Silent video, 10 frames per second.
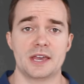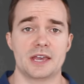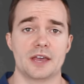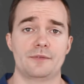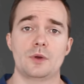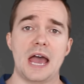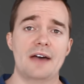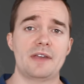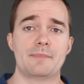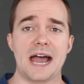If you
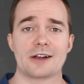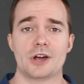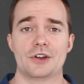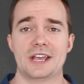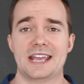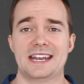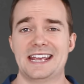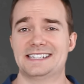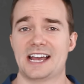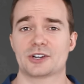have a background in
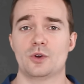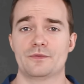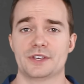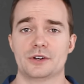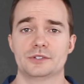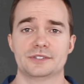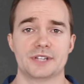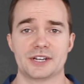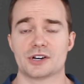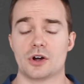a technical field,
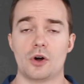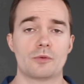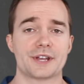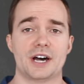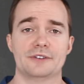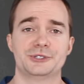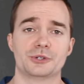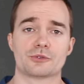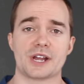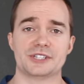then you're already off
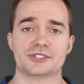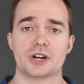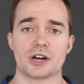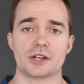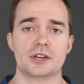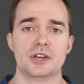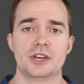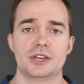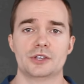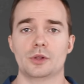to a great start.
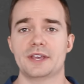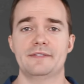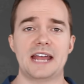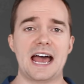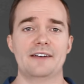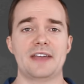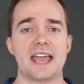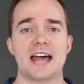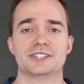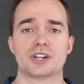You'll even have a
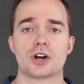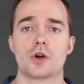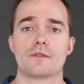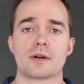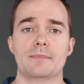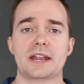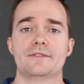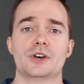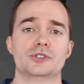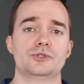head start over many
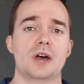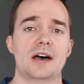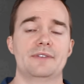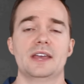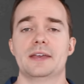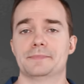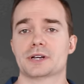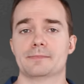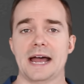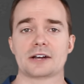of those who have a
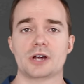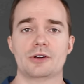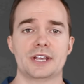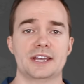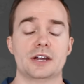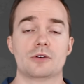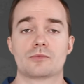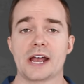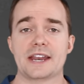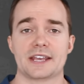pure background in
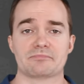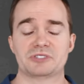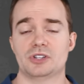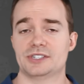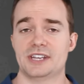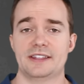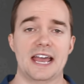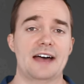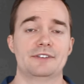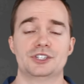writing. So let's say they
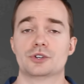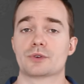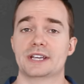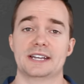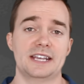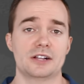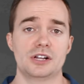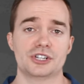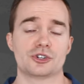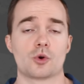have a degree in
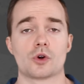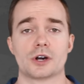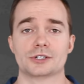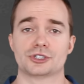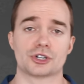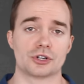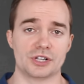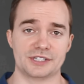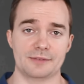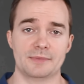English or
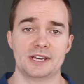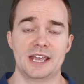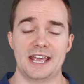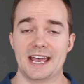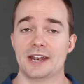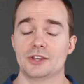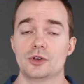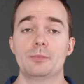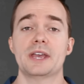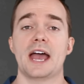journalism, and
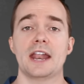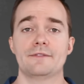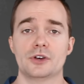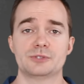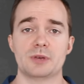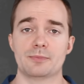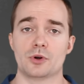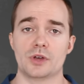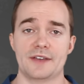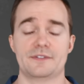you'll be ahead of those
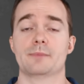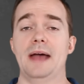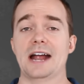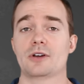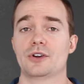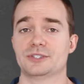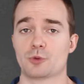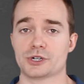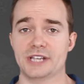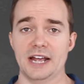people if your background is
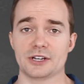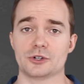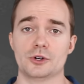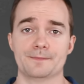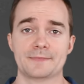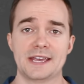more technical.